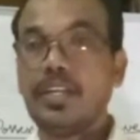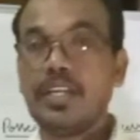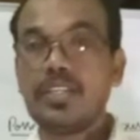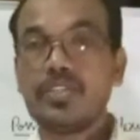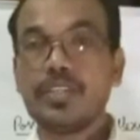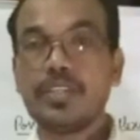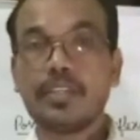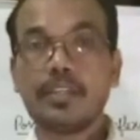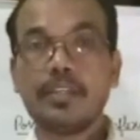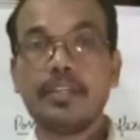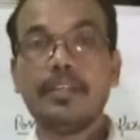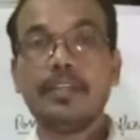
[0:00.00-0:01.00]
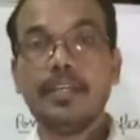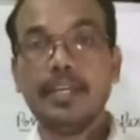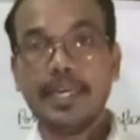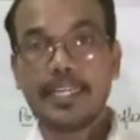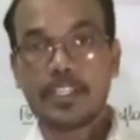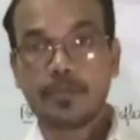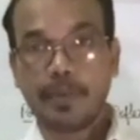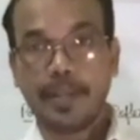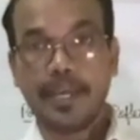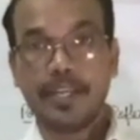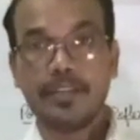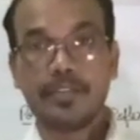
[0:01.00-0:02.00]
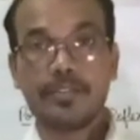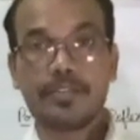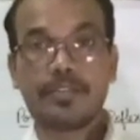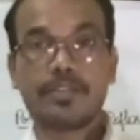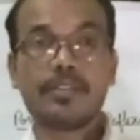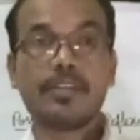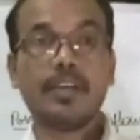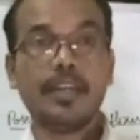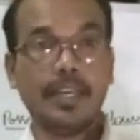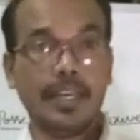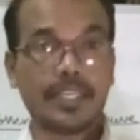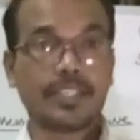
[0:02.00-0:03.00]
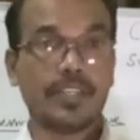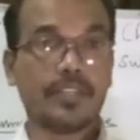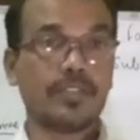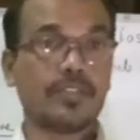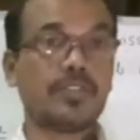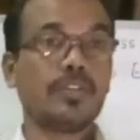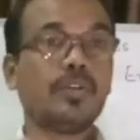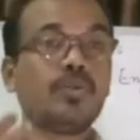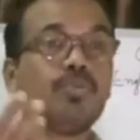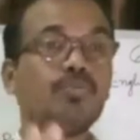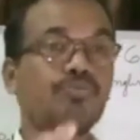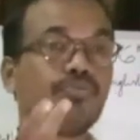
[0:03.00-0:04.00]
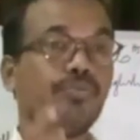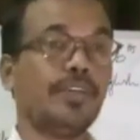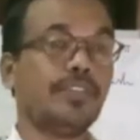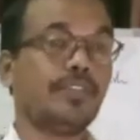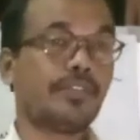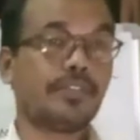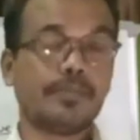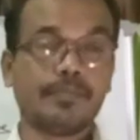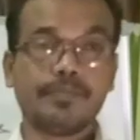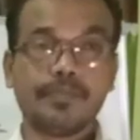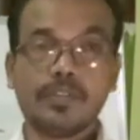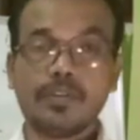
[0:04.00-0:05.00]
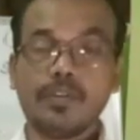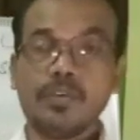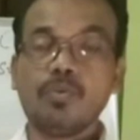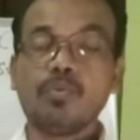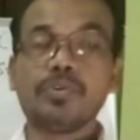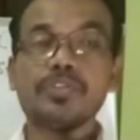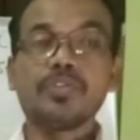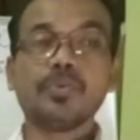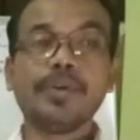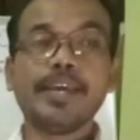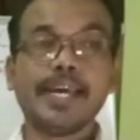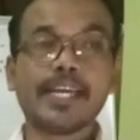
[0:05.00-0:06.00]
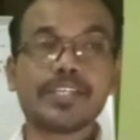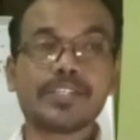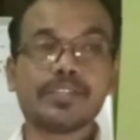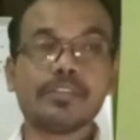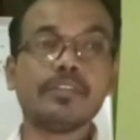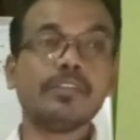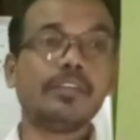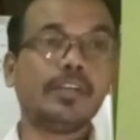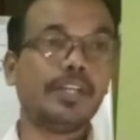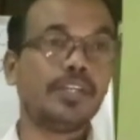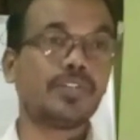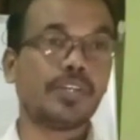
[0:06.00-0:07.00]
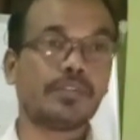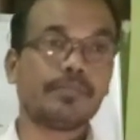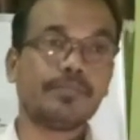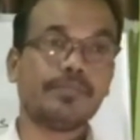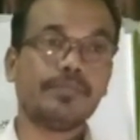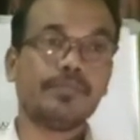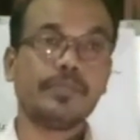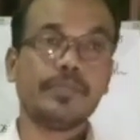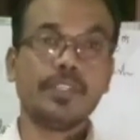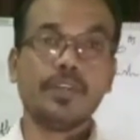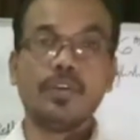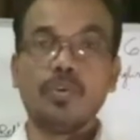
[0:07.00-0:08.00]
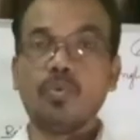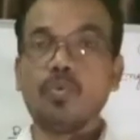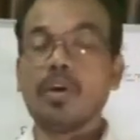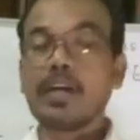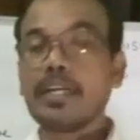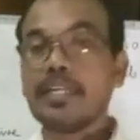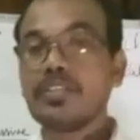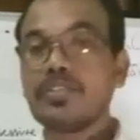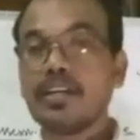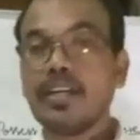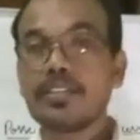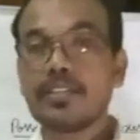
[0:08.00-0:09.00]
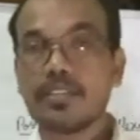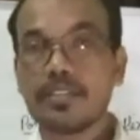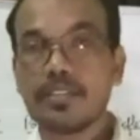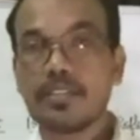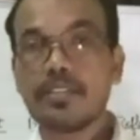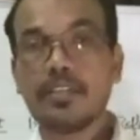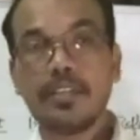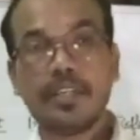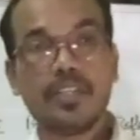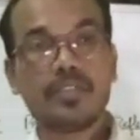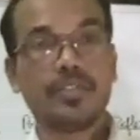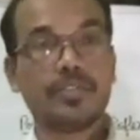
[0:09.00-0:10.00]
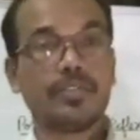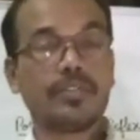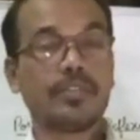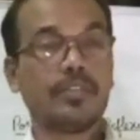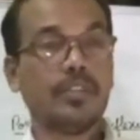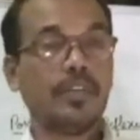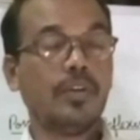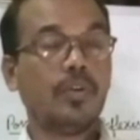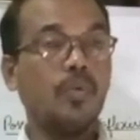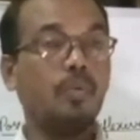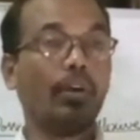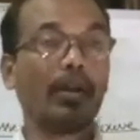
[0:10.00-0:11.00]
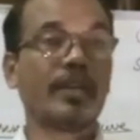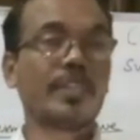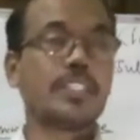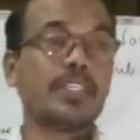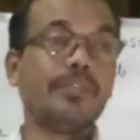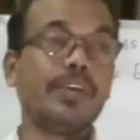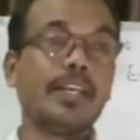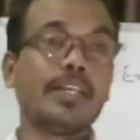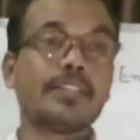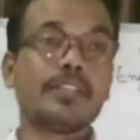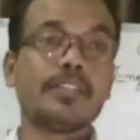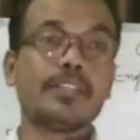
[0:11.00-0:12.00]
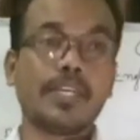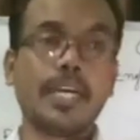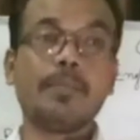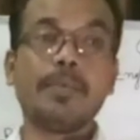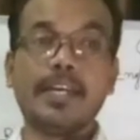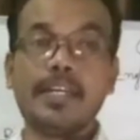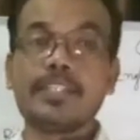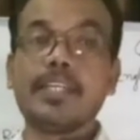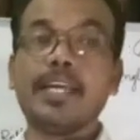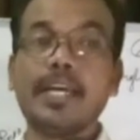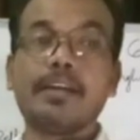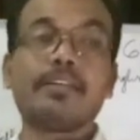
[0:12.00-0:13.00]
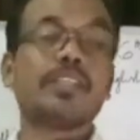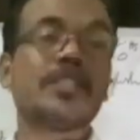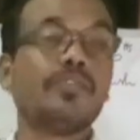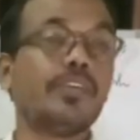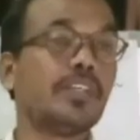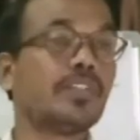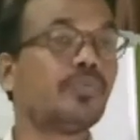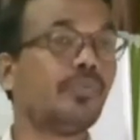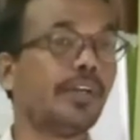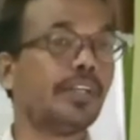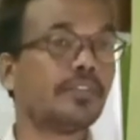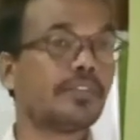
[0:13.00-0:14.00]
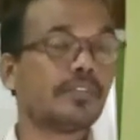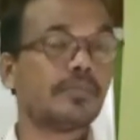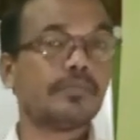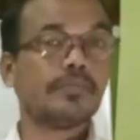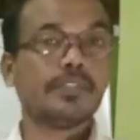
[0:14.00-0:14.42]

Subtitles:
teacher explains lessons to students. Who is doing action? Teacher. Who are teaching lessons? Teachers. Who are receiving lessons? Listening and receiving? Students.